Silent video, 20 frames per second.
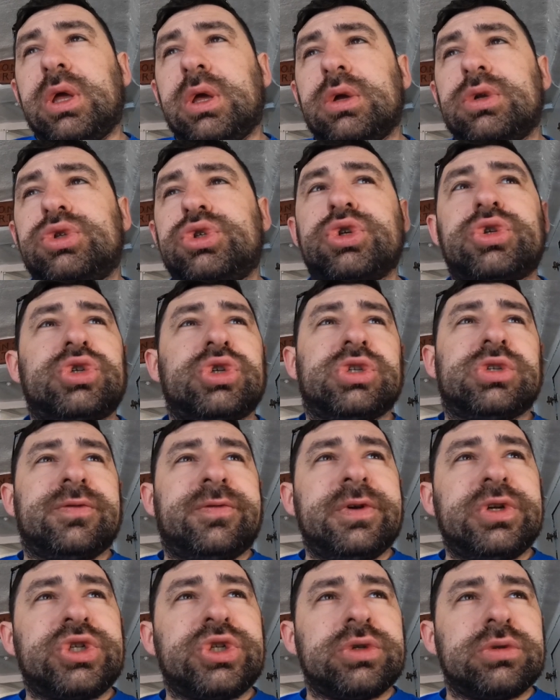it just as
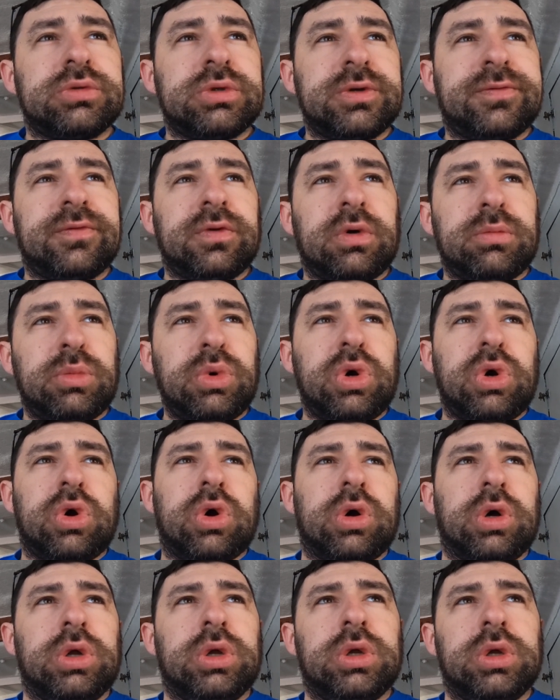efficient, if not
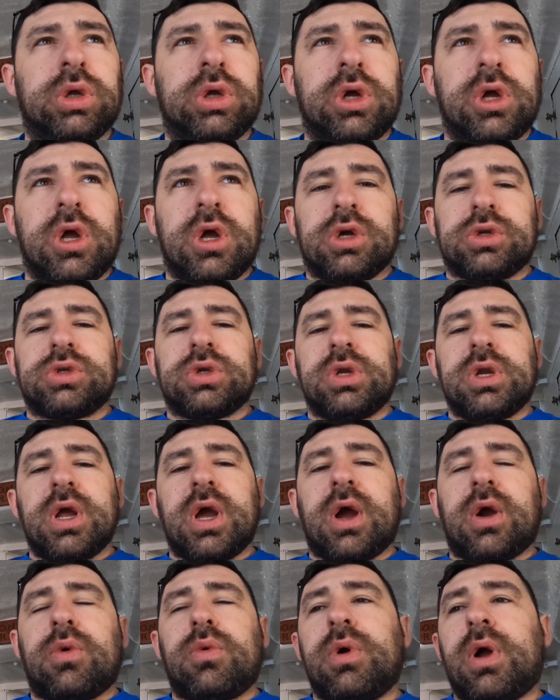more. So
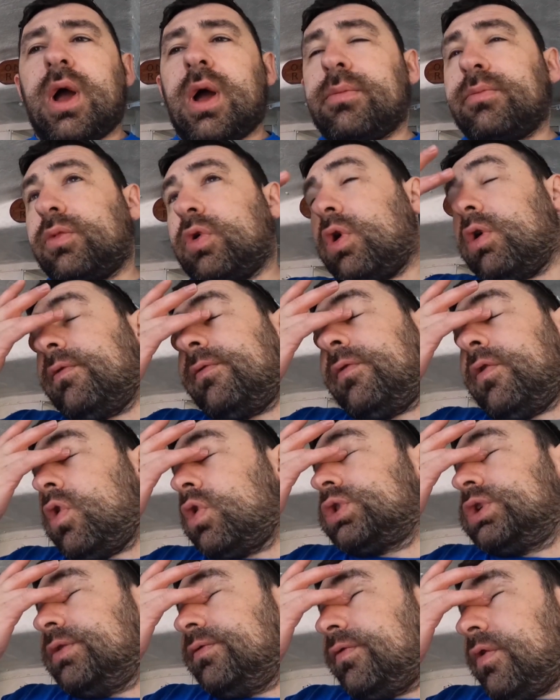now I've got
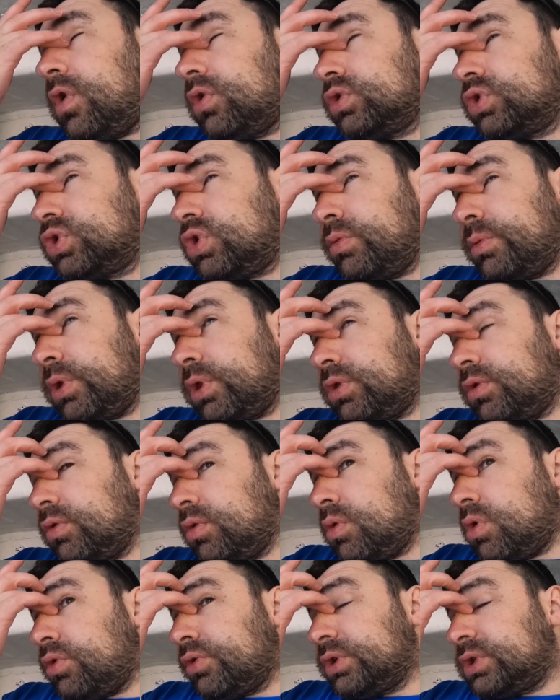forty volts coming
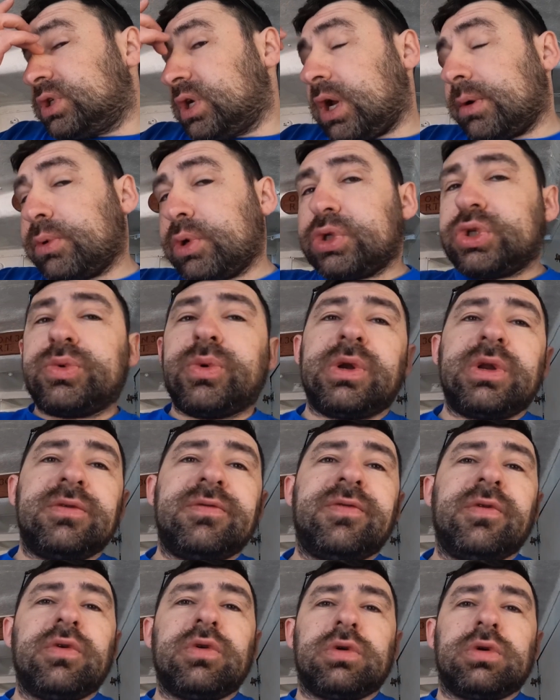through all the time at
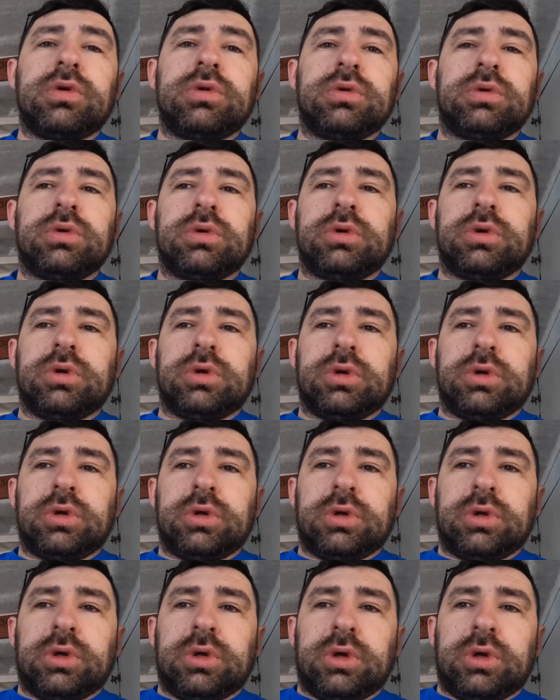twenty-four
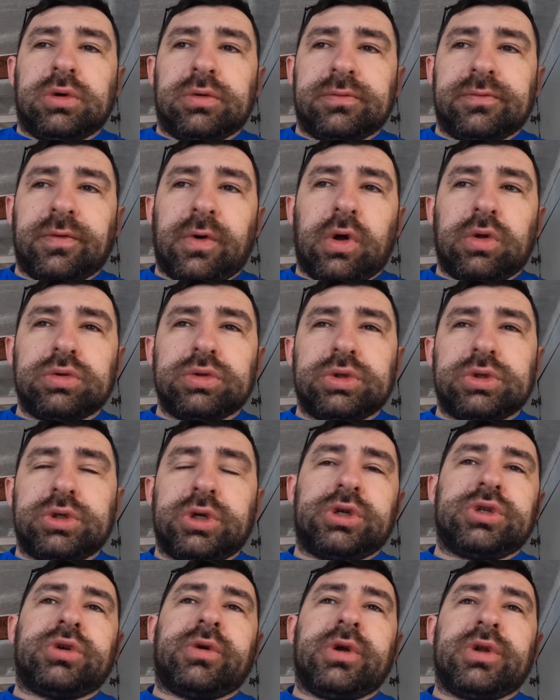volt.
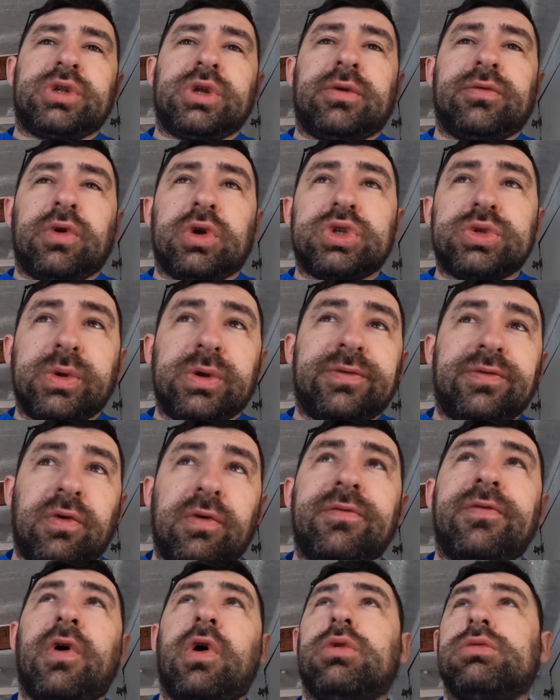Uh, sorry, I've got a
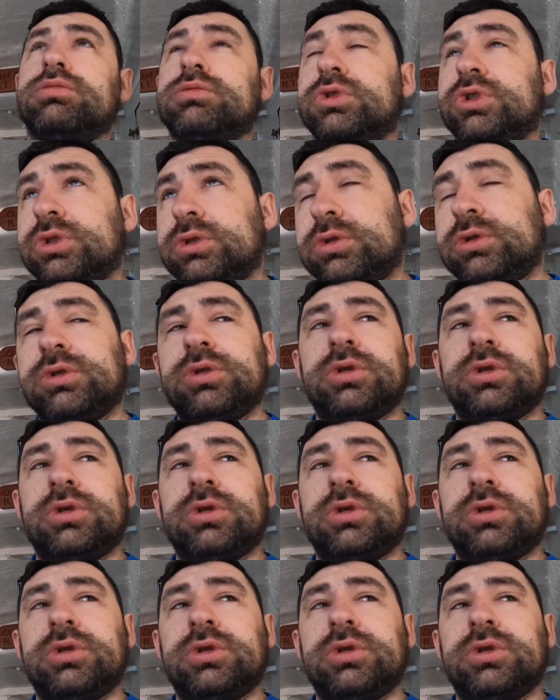twenty-four volt